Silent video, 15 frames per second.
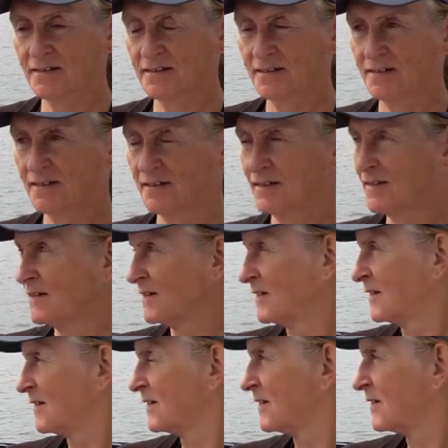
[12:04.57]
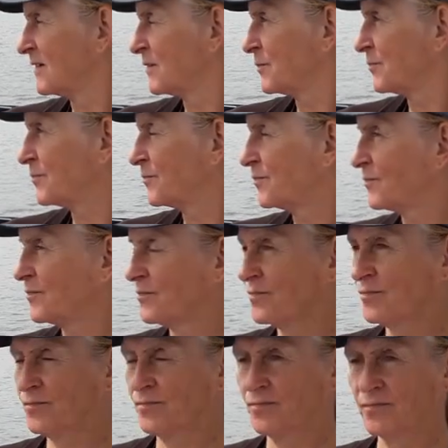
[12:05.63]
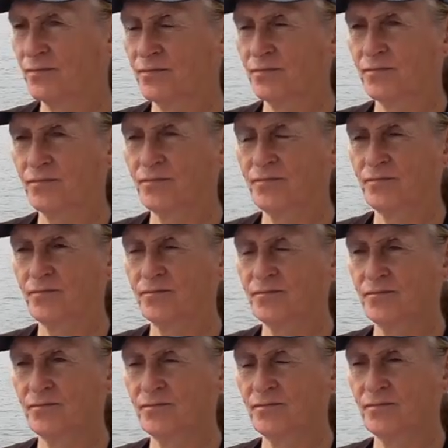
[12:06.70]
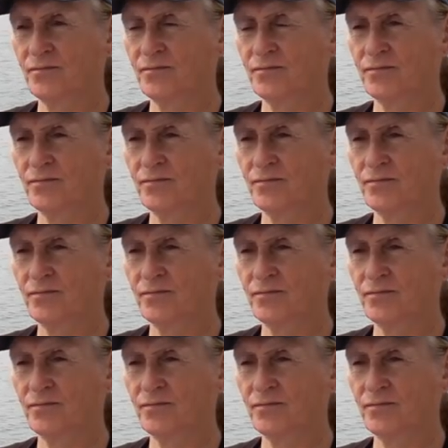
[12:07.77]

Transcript: [no speech]